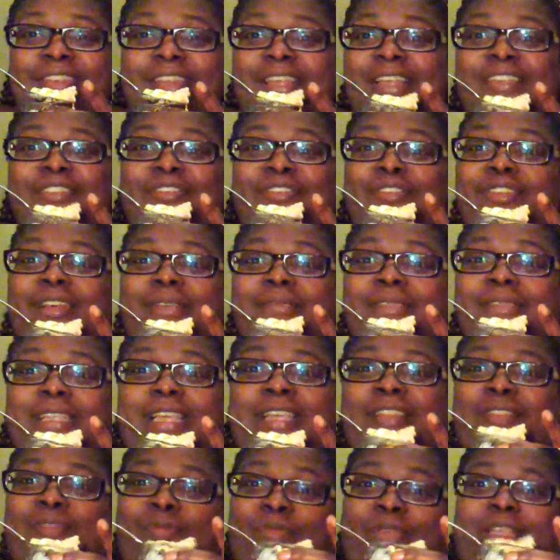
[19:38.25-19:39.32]
And then, you know what I'm
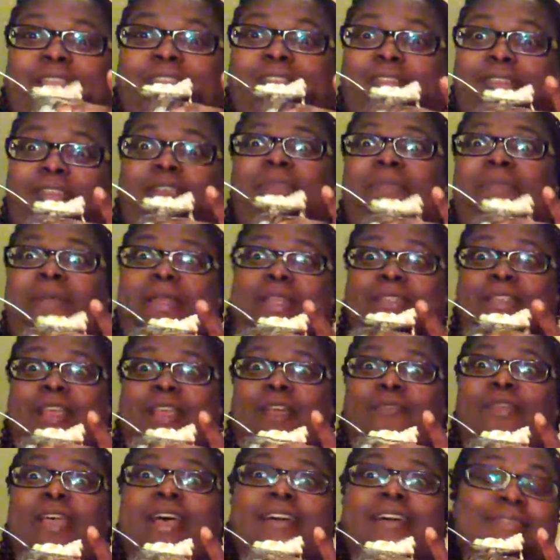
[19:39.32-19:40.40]
saying, the wings just open and so I
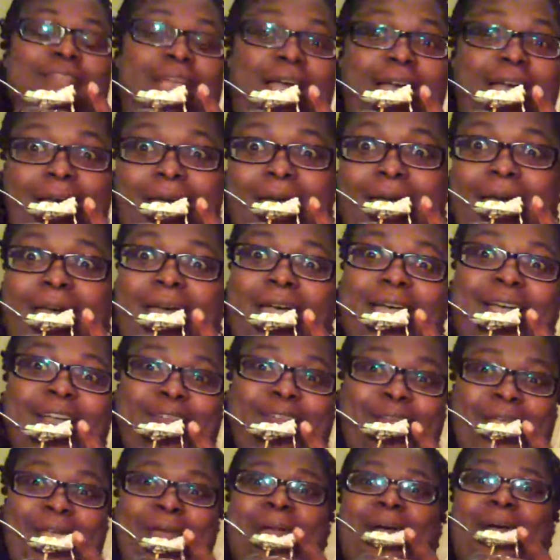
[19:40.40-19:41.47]
was like, "Ah,
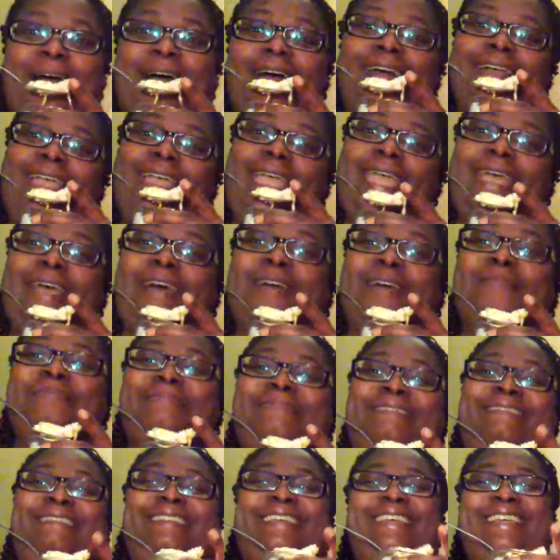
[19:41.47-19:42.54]
Grandma,
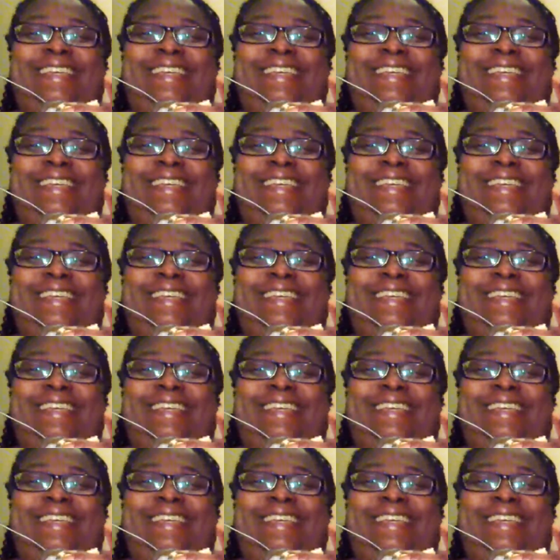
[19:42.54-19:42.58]
help!"